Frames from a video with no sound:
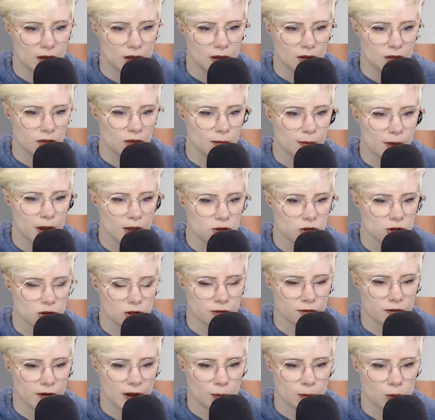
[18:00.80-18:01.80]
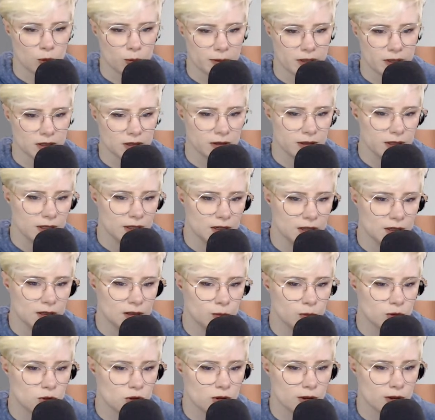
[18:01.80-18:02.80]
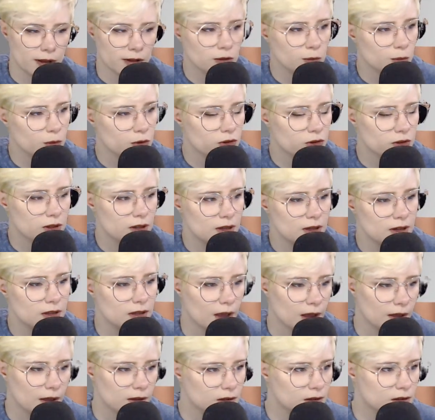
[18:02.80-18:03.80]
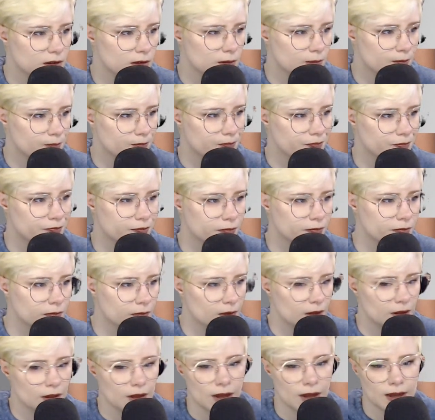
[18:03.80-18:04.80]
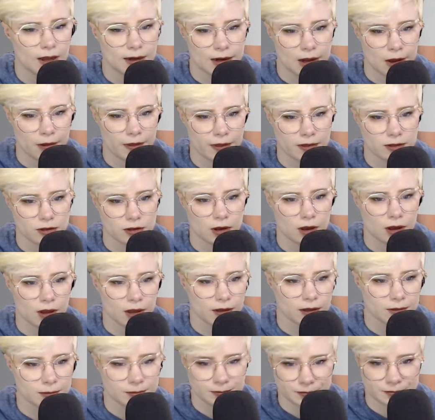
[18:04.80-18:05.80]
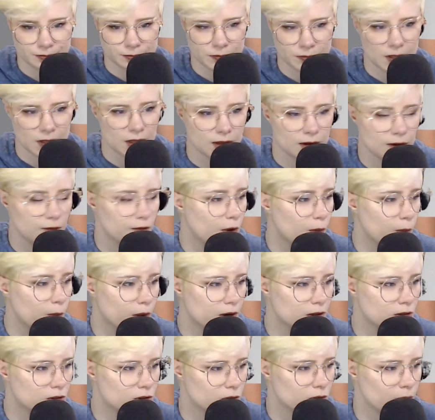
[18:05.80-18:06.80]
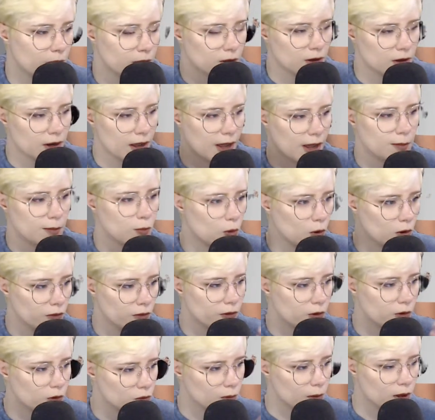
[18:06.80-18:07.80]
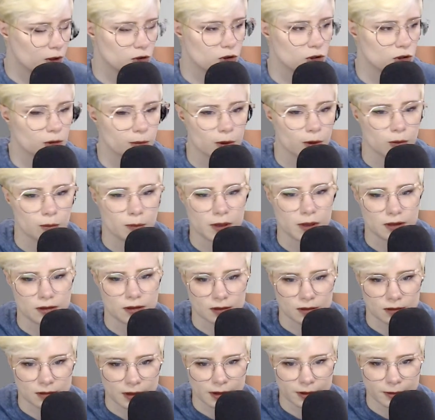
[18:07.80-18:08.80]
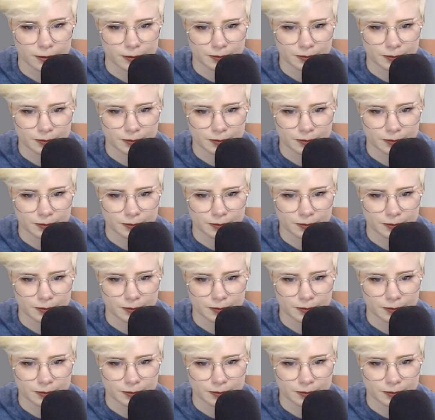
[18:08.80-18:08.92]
The modular frame will be deleted. Would you like to proceed? Yes. And now that's gone. And if I wanted to, I could add more of those modular mode pieces now.